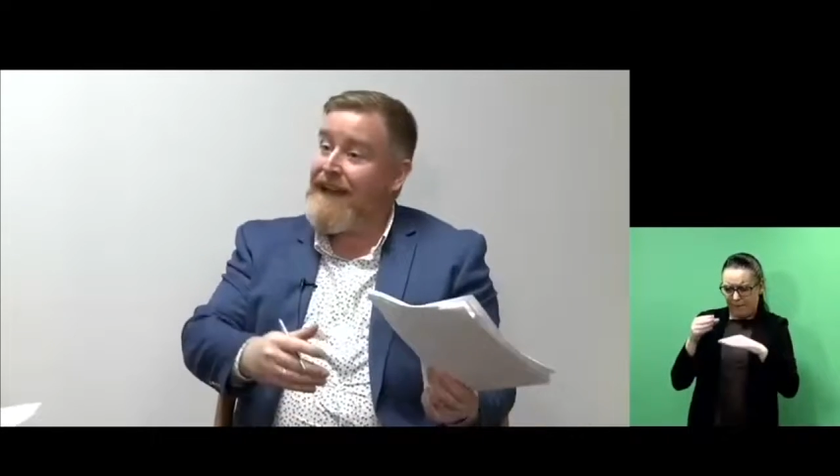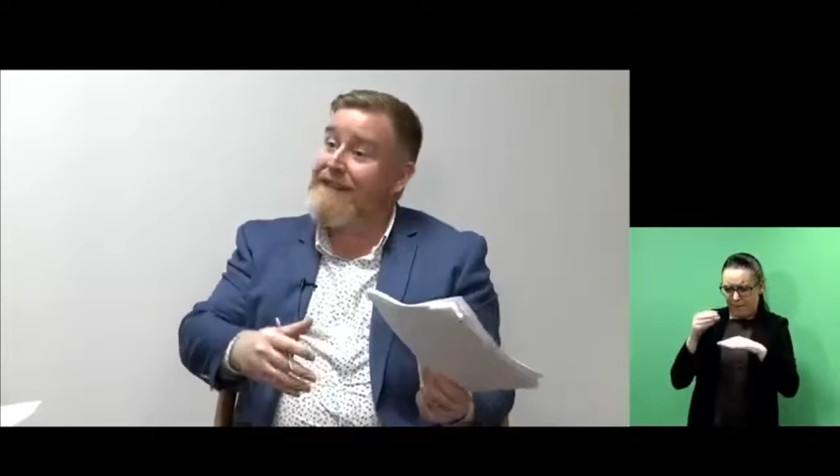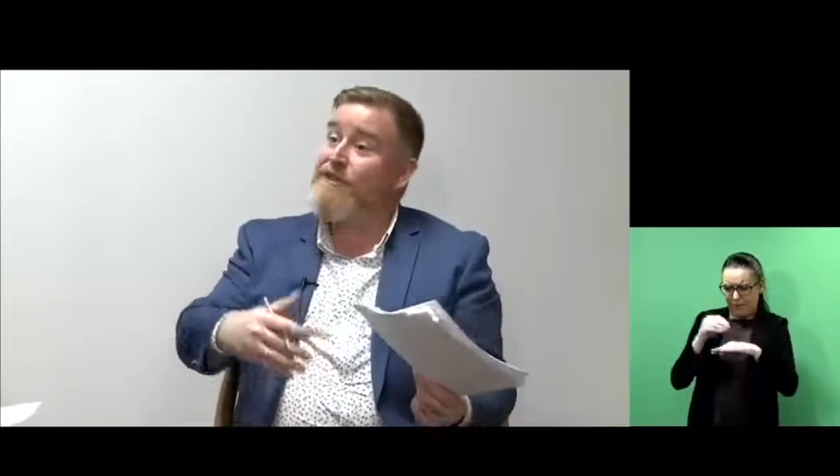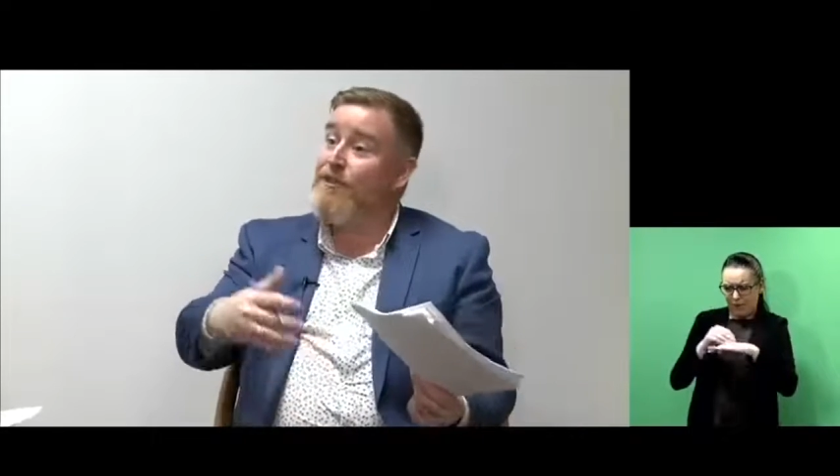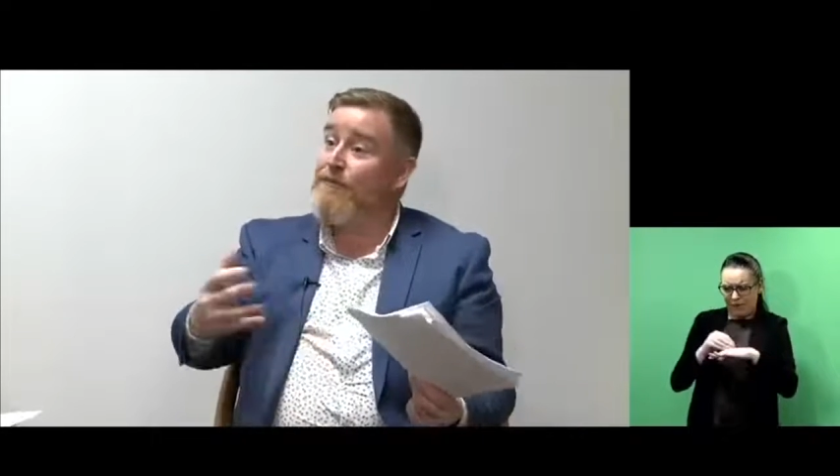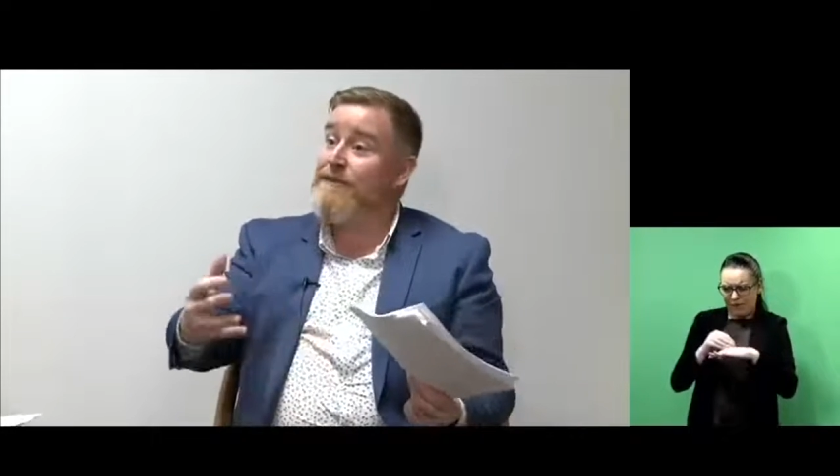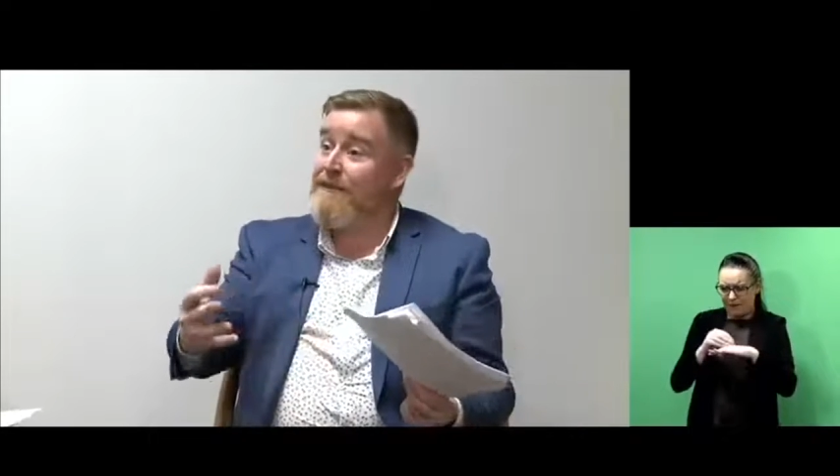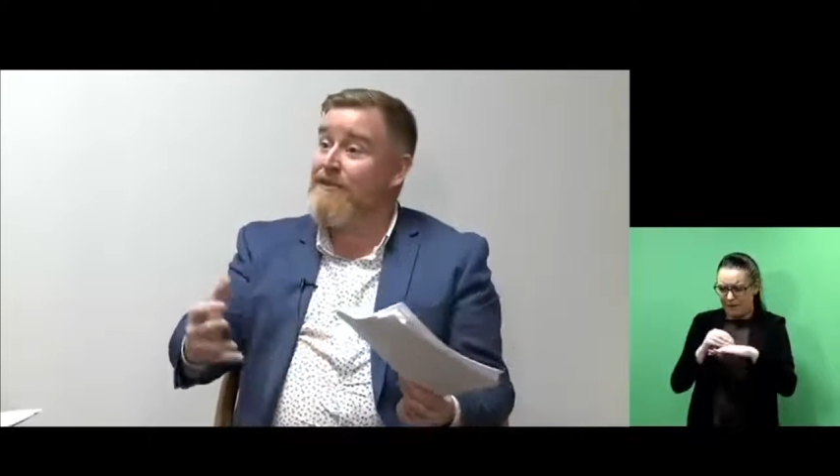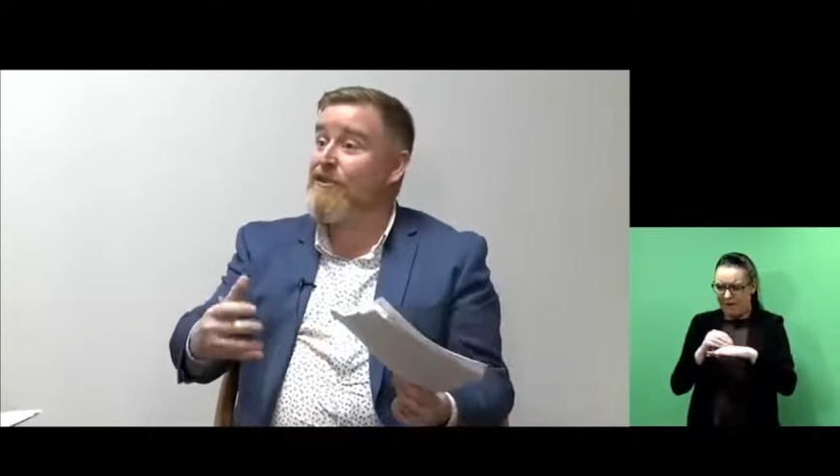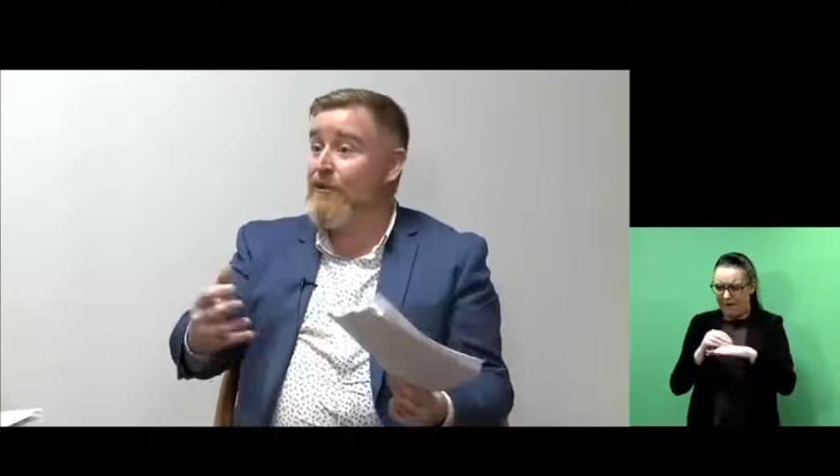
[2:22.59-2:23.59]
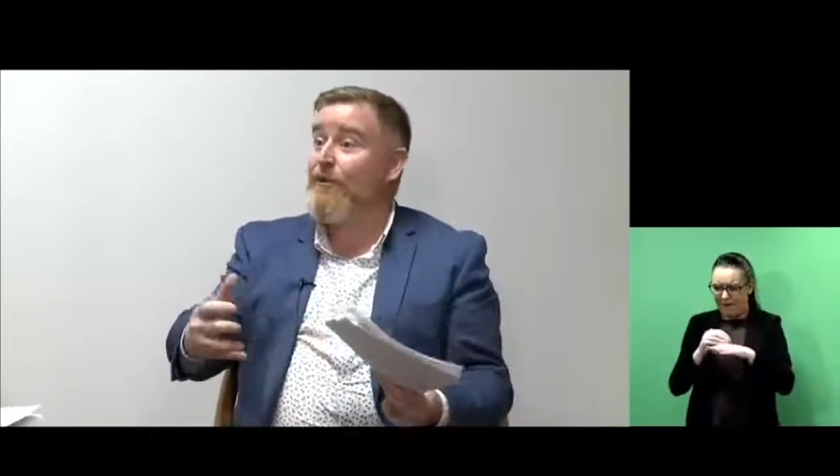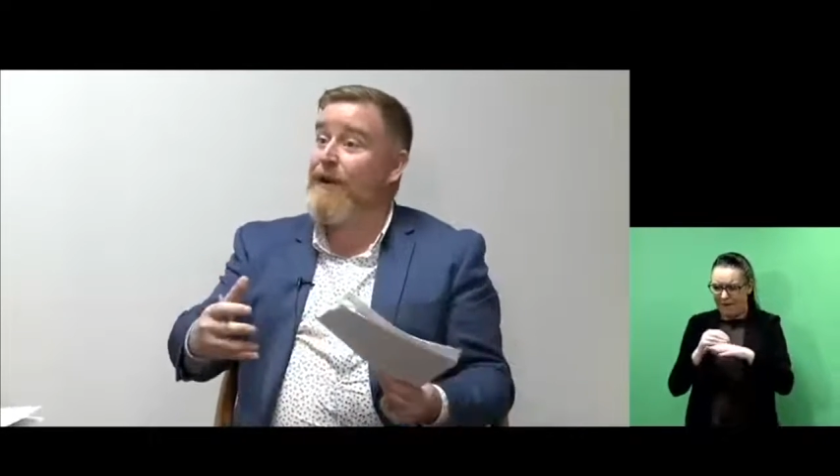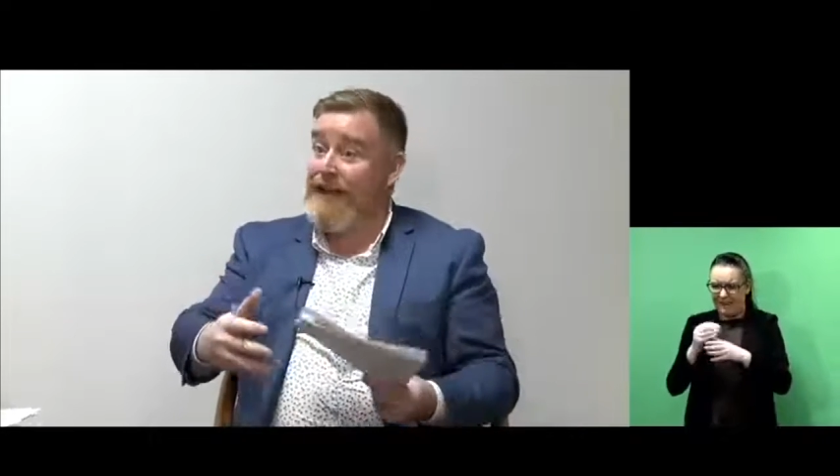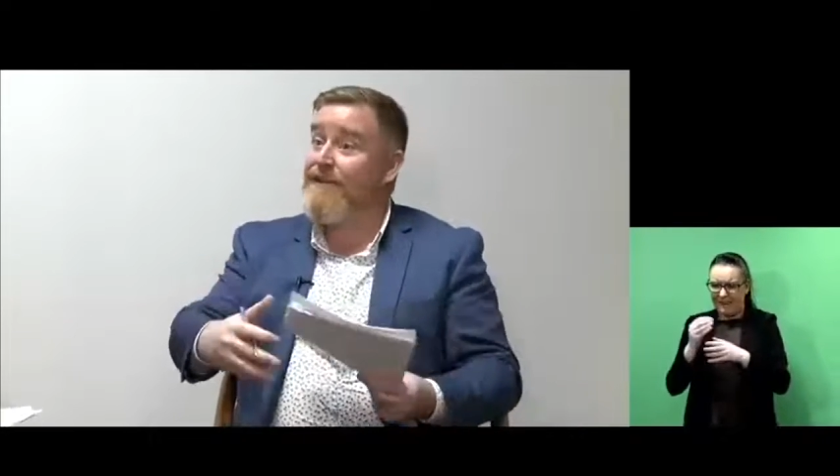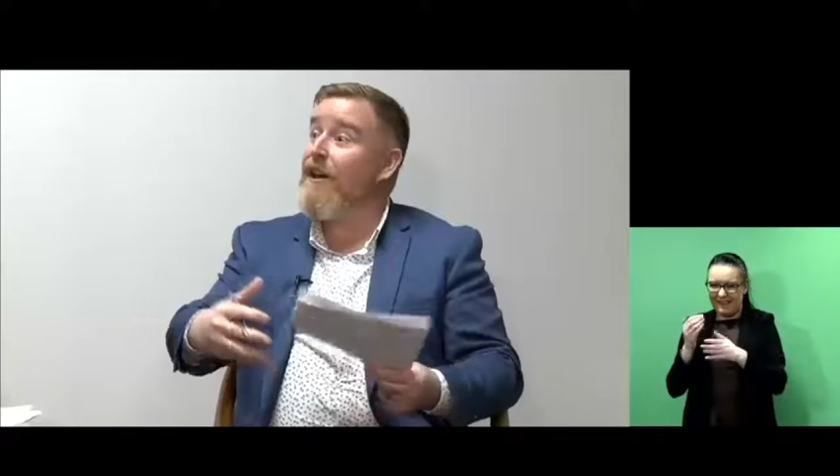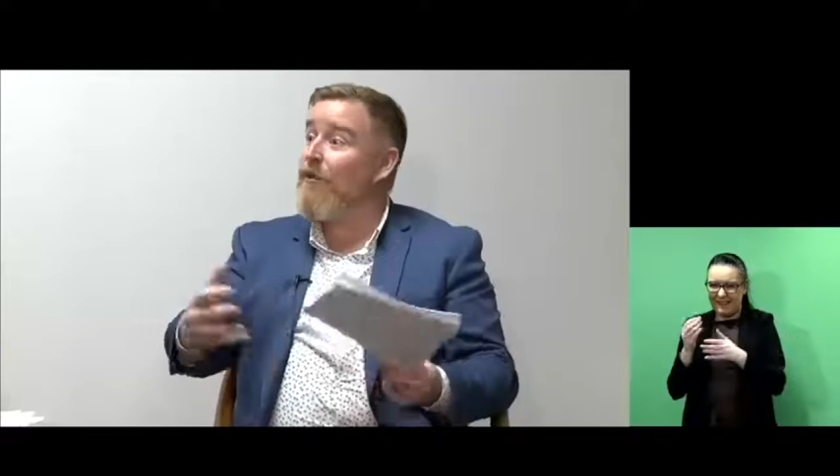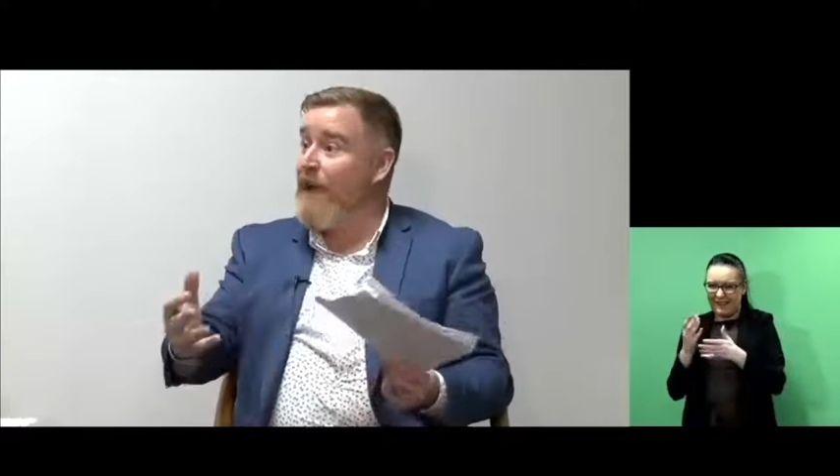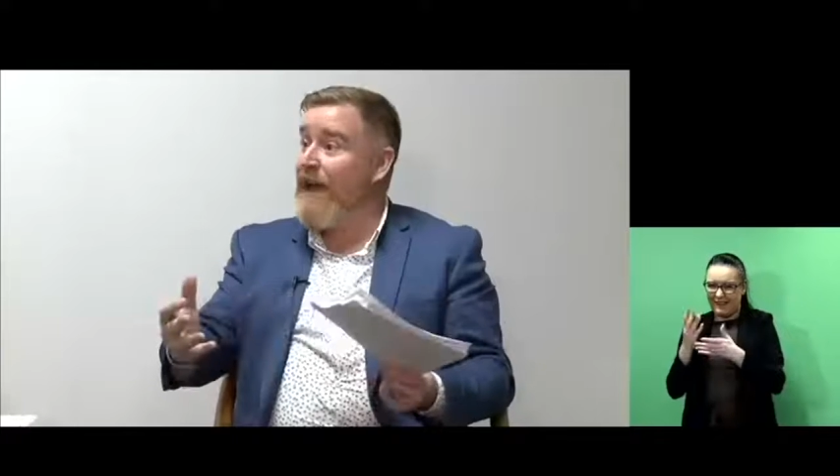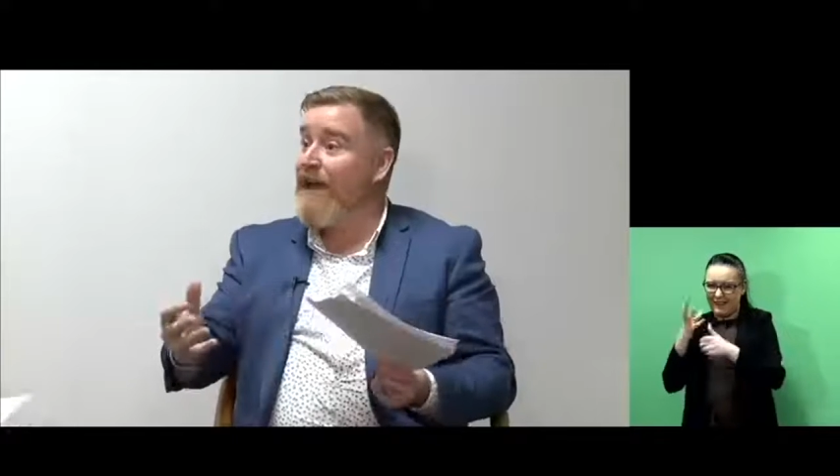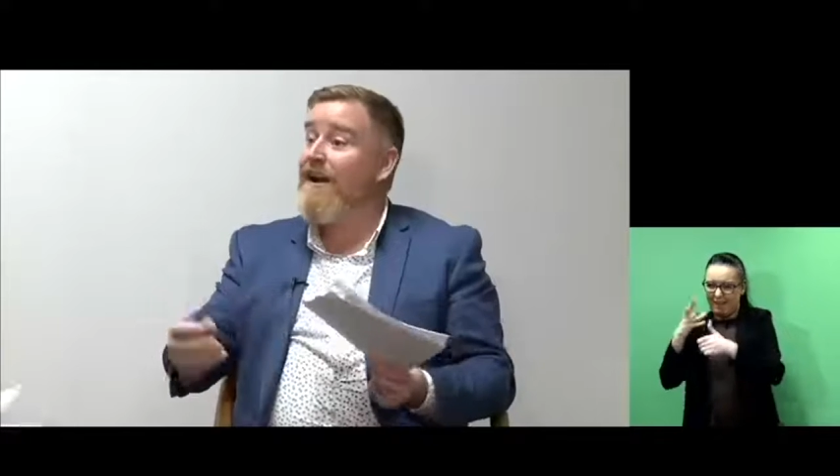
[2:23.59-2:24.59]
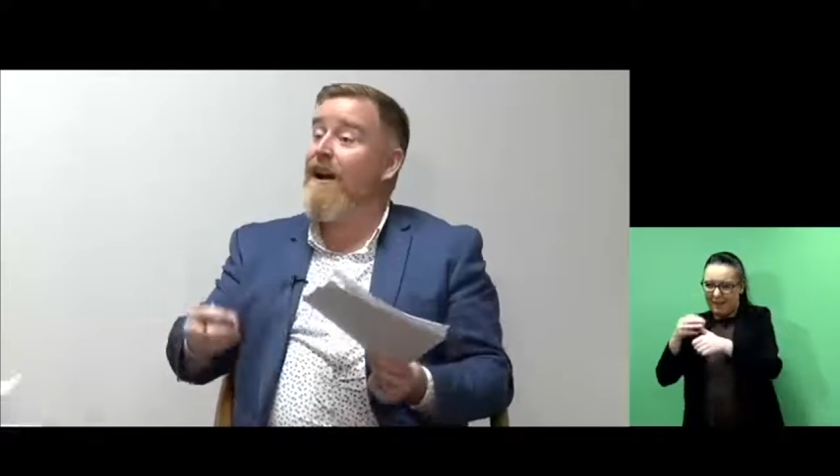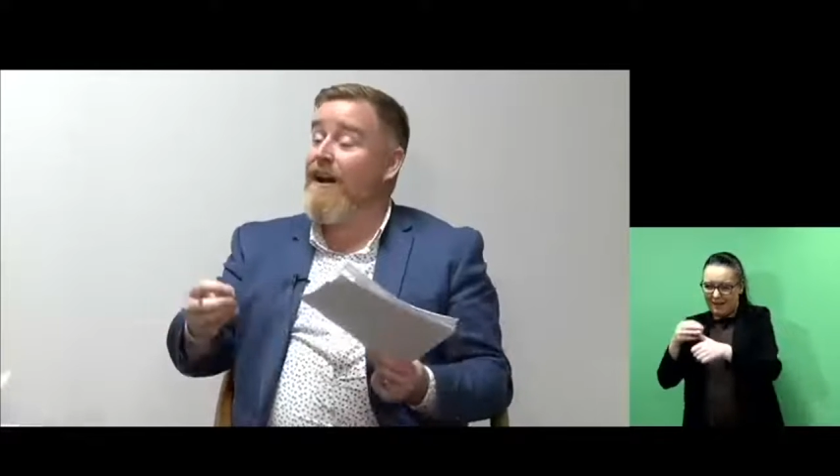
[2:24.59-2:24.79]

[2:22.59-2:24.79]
And sometimes the children who are getting on well